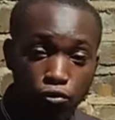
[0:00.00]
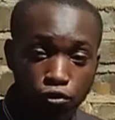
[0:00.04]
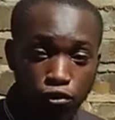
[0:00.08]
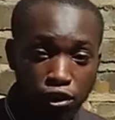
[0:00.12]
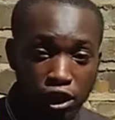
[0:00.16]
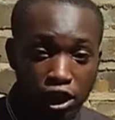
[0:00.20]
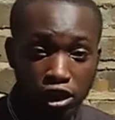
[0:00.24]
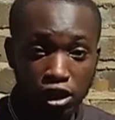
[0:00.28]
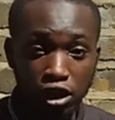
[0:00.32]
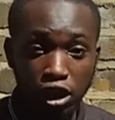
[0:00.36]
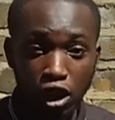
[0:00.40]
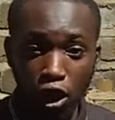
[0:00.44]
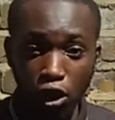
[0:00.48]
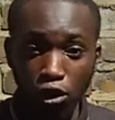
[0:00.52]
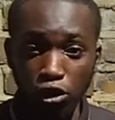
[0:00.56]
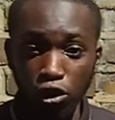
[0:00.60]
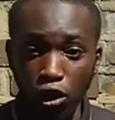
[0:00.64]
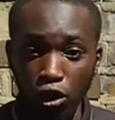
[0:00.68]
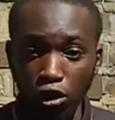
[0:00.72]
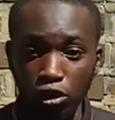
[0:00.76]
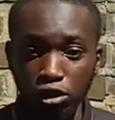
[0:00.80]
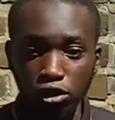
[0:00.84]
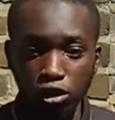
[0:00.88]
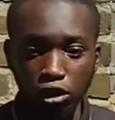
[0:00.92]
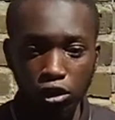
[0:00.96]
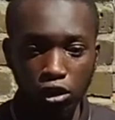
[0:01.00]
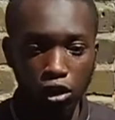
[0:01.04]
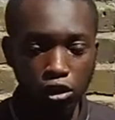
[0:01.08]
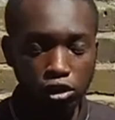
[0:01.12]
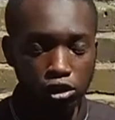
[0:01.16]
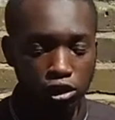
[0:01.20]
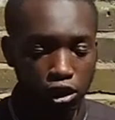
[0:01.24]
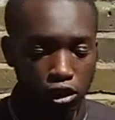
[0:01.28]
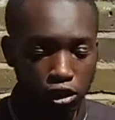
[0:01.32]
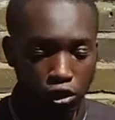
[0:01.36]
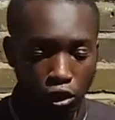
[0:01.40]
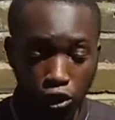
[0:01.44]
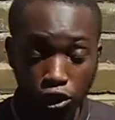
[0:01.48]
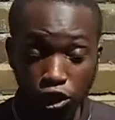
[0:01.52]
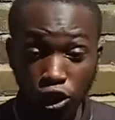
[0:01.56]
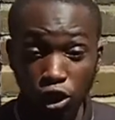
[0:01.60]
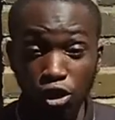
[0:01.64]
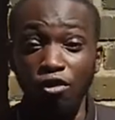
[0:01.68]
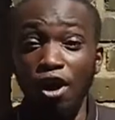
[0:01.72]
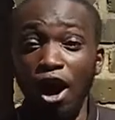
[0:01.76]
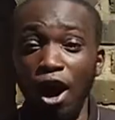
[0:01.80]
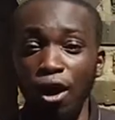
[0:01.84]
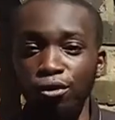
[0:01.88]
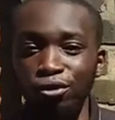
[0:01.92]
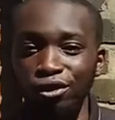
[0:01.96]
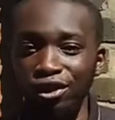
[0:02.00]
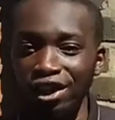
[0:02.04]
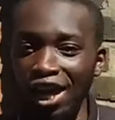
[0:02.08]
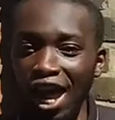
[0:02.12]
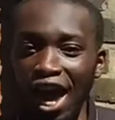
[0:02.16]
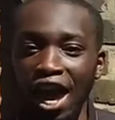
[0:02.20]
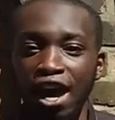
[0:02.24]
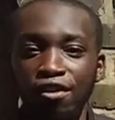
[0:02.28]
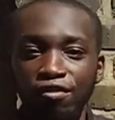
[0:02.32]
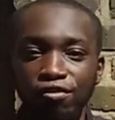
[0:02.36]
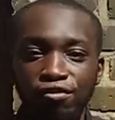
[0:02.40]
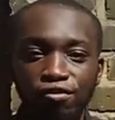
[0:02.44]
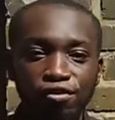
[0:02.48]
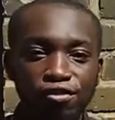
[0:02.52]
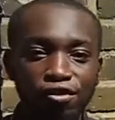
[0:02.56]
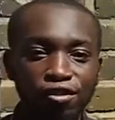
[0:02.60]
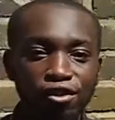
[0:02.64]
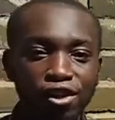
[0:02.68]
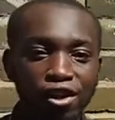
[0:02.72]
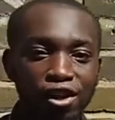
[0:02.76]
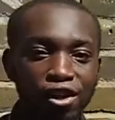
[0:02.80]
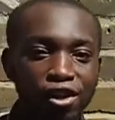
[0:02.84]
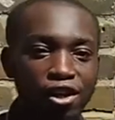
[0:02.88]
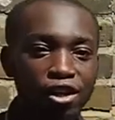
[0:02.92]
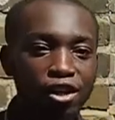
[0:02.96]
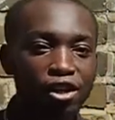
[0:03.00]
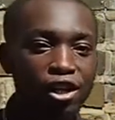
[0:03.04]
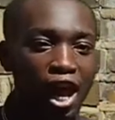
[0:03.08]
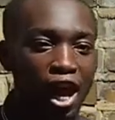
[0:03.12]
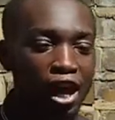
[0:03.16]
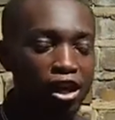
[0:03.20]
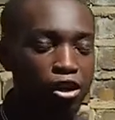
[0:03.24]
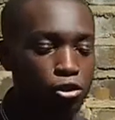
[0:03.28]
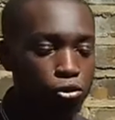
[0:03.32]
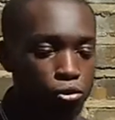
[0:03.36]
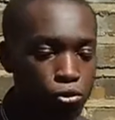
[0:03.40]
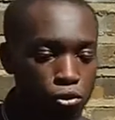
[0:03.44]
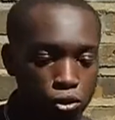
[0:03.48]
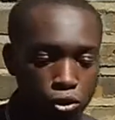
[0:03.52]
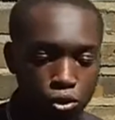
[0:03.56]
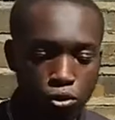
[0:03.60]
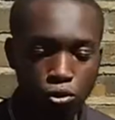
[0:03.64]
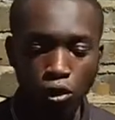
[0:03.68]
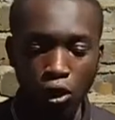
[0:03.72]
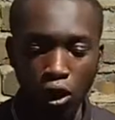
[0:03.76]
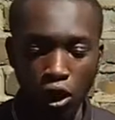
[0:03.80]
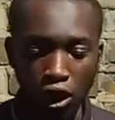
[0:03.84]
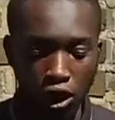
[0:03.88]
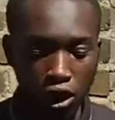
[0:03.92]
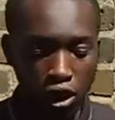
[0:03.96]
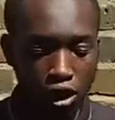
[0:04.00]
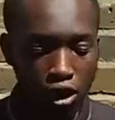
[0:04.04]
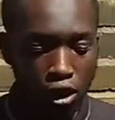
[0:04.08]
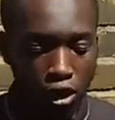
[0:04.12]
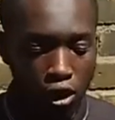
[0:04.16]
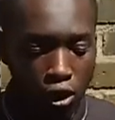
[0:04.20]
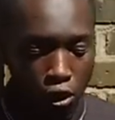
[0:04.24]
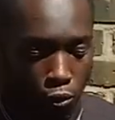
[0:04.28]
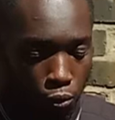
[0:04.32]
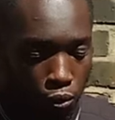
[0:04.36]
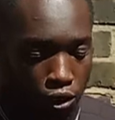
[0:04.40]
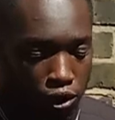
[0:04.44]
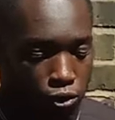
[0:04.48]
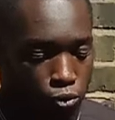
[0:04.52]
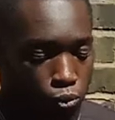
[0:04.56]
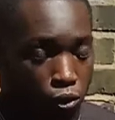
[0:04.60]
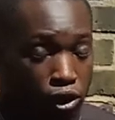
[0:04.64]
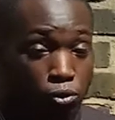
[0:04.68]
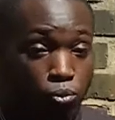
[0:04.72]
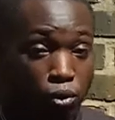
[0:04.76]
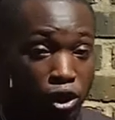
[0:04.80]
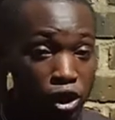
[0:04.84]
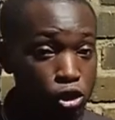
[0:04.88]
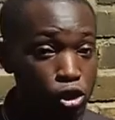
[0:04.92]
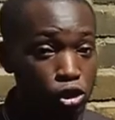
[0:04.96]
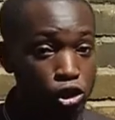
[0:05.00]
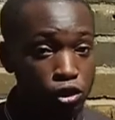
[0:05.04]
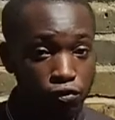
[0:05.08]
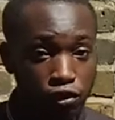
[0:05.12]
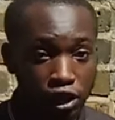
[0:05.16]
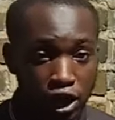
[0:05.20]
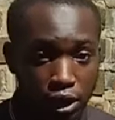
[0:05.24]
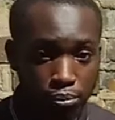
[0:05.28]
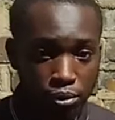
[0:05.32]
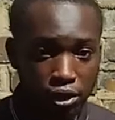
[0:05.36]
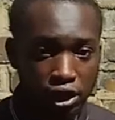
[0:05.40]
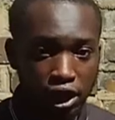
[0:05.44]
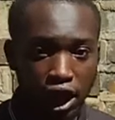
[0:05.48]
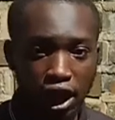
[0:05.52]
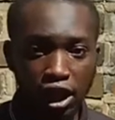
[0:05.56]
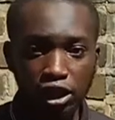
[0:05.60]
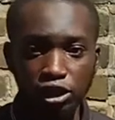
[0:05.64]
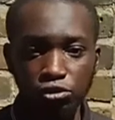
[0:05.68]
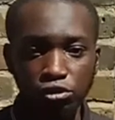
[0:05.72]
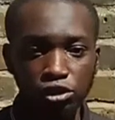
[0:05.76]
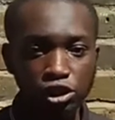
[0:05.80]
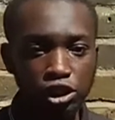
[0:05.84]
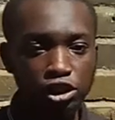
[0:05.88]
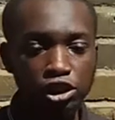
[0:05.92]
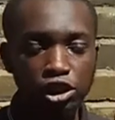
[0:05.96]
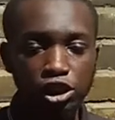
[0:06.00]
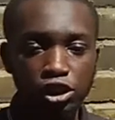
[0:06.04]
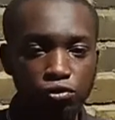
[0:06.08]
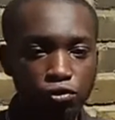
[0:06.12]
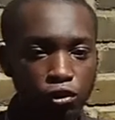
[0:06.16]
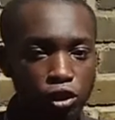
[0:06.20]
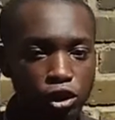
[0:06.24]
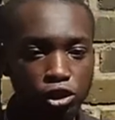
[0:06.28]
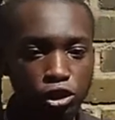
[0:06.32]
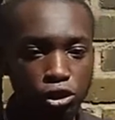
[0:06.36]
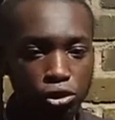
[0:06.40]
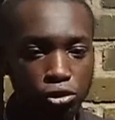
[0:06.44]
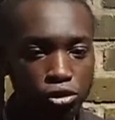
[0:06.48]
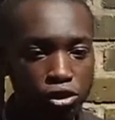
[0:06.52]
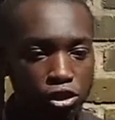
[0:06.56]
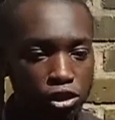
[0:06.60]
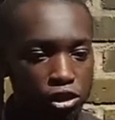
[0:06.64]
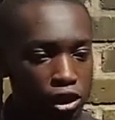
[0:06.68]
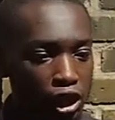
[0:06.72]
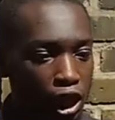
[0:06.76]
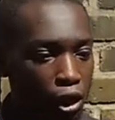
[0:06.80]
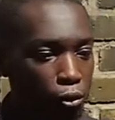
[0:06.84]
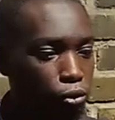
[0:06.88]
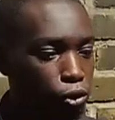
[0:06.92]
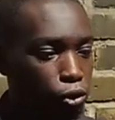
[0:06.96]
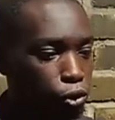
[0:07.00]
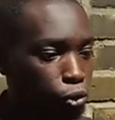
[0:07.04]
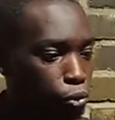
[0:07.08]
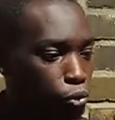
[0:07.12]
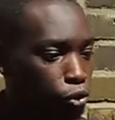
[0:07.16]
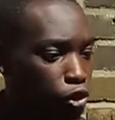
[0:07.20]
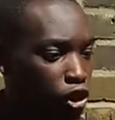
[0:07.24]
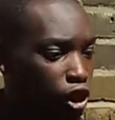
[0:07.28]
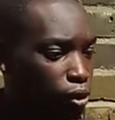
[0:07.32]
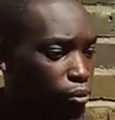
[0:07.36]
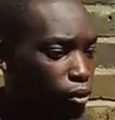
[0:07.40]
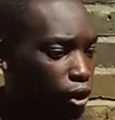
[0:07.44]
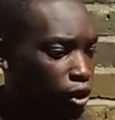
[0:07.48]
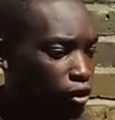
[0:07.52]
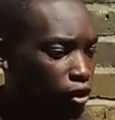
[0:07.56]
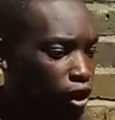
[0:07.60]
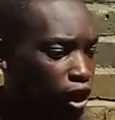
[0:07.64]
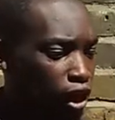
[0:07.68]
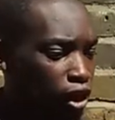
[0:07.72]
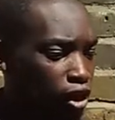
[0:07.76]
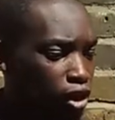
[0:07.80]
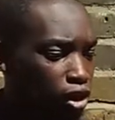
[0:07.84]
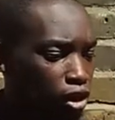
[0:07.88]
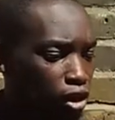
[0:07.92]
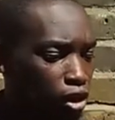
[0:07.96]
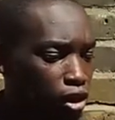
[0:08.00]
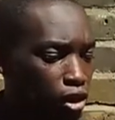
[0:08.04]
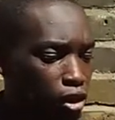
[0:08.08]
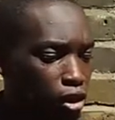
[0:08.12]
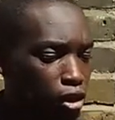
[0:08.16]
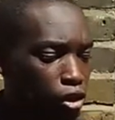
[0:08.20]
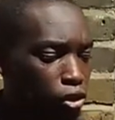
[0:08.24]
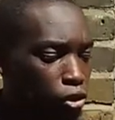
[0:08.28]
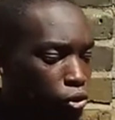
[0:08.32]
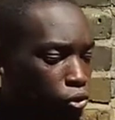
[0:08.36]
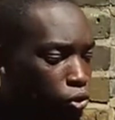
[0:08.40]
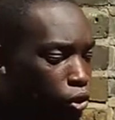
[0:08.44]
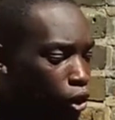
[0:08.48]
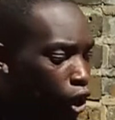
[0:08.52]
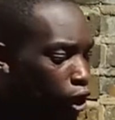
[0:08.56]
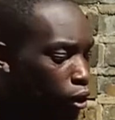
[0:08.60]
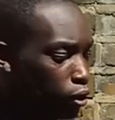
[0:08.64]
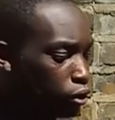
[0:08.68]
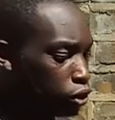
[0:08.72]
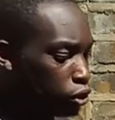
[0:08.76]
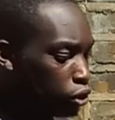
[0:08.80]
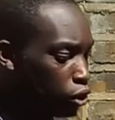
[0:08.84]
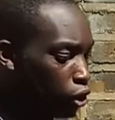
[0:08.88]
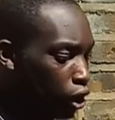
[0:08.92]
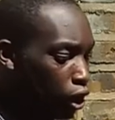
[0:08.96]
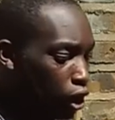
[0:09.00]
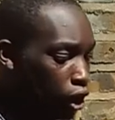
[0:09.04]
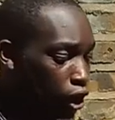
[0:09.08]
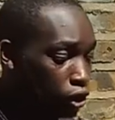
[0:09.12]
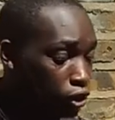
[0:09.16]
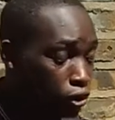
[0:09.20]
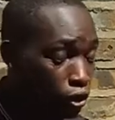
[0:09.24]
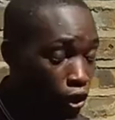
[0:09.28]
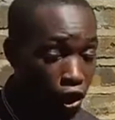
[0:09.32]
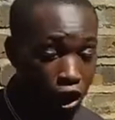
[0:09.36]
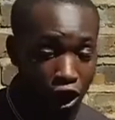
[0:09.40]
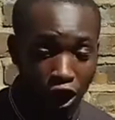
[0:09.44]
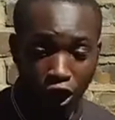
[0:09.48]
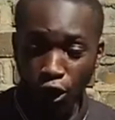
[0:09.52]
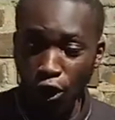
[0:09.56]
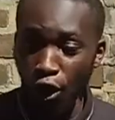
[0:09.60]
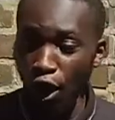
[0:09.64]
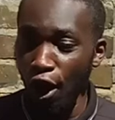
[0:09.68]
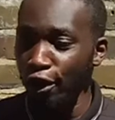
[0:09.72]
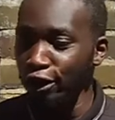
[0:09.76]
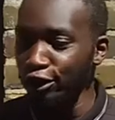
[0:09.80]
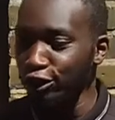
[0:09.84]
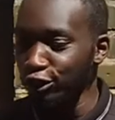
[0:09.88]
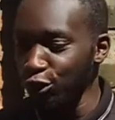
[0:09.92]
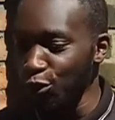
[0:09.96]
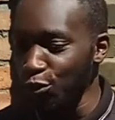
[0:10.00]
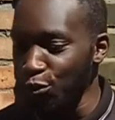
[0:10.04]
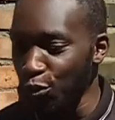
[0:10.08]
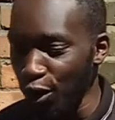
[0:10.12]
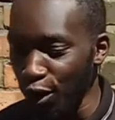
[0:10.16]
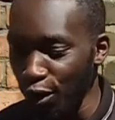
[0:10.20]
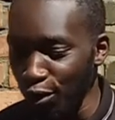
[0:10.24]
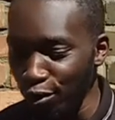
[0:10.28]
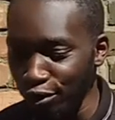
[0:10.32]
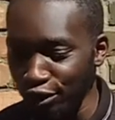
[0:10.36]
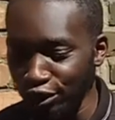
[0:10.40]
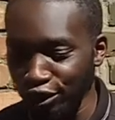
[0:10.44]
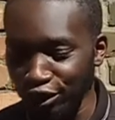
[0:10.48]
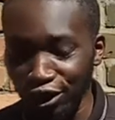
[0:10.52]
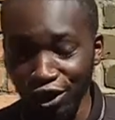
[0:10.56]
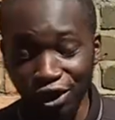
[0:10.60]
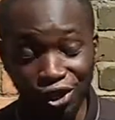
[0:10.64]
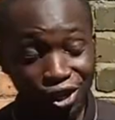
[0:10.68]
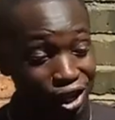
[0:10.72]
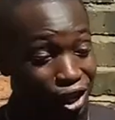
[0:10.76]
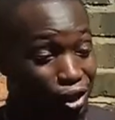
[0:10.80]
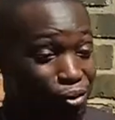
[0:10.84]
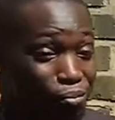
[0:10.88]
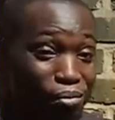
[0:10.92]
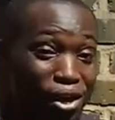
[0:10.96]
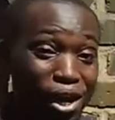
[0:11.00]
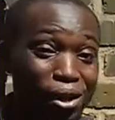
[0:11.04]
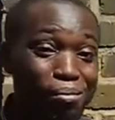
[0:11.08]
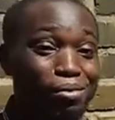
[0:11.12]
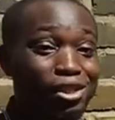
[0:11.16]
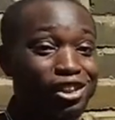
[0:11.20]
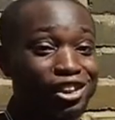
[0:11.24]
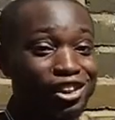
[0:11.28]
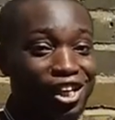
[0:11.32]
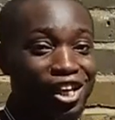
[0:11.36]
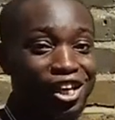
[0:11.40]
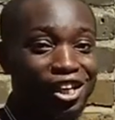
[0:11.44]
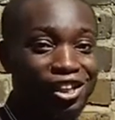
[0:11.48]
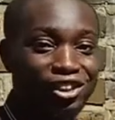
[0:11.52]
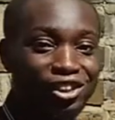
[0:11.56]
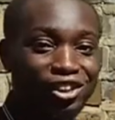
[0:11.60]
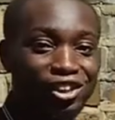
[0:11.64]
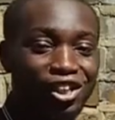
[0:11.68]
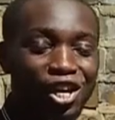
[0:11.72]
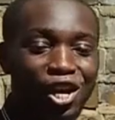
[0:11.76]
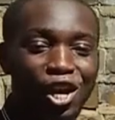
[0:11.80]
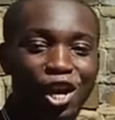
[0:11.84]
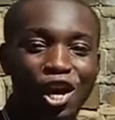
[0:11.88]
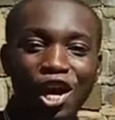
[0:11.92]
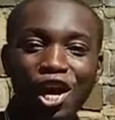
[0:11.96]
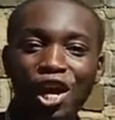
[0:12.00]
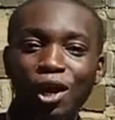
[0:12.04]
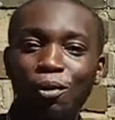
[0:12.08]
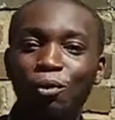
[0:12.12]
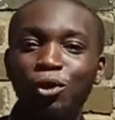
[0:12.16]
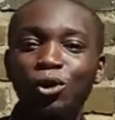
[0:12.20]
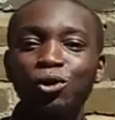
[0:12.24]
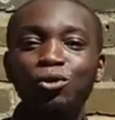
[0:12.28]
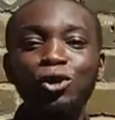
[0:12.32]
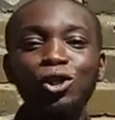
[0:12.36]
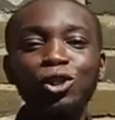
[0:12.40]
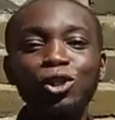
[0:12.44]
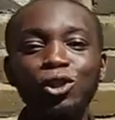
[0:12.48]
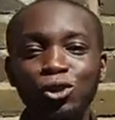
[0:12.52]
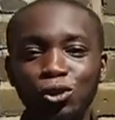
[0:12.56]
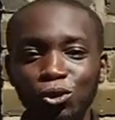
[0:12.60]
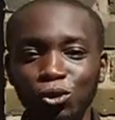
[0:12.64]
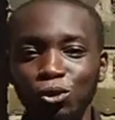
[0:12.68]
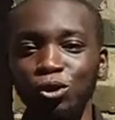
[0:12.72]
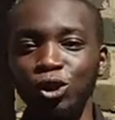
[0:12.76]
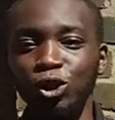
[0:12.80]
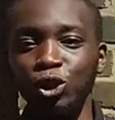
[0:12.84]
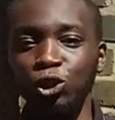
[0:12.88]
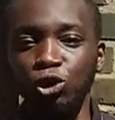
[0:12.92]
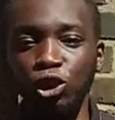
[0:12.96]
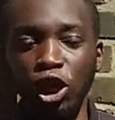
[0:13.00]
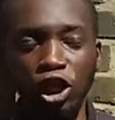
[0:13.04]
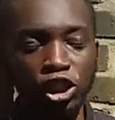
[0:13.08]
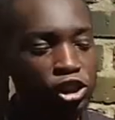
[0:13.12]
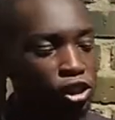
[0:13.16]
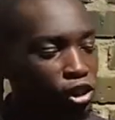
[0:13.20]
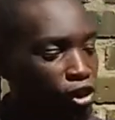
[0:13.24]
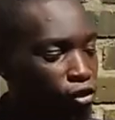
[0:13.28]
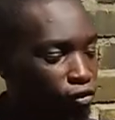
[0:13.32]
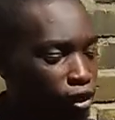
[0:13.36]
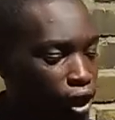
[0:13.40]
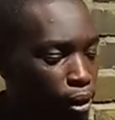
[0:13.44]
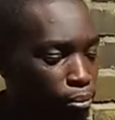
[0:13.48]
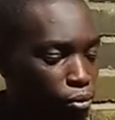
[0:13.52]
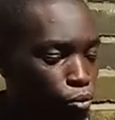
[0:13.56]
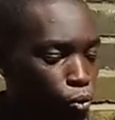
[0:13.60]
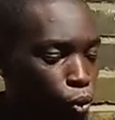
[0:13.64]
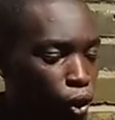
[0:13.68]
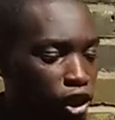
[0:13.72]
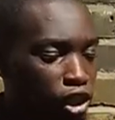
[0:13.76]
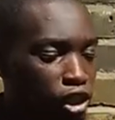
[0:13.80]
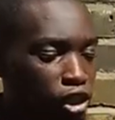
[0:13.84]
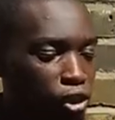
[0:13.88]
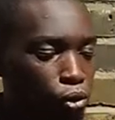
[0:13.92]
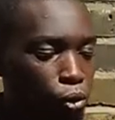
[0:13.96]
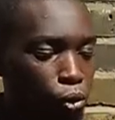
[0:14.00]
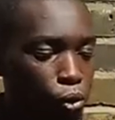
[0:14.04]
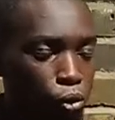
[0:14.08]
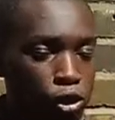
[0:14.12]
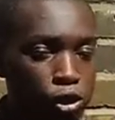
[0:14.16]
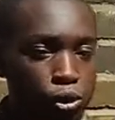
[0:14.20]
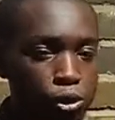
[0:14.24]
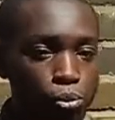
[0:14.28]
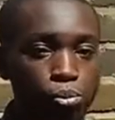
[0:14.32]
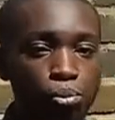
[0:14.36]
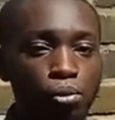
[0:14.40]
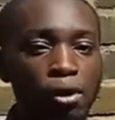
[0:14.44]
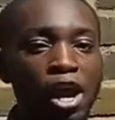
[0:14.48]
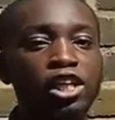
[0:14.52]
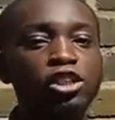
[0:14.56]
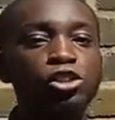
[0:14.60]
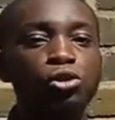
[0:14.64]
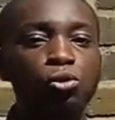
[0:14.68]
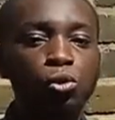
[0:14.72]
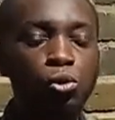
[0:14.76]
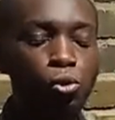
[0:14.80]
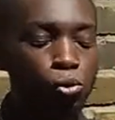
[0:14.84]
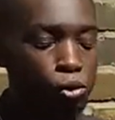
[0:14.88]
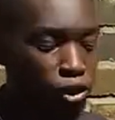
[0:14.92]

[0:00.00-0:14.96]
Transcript: in, on, on, on, the, on the ground, live. Like you, you gotta, with, with, when you're developing characteristics, these virtues that we're talking about, right? You gotta, you gotta, you gotta go out into the world, you're gonna make mistakes. And what you, what you do is you start to develop what he calls practical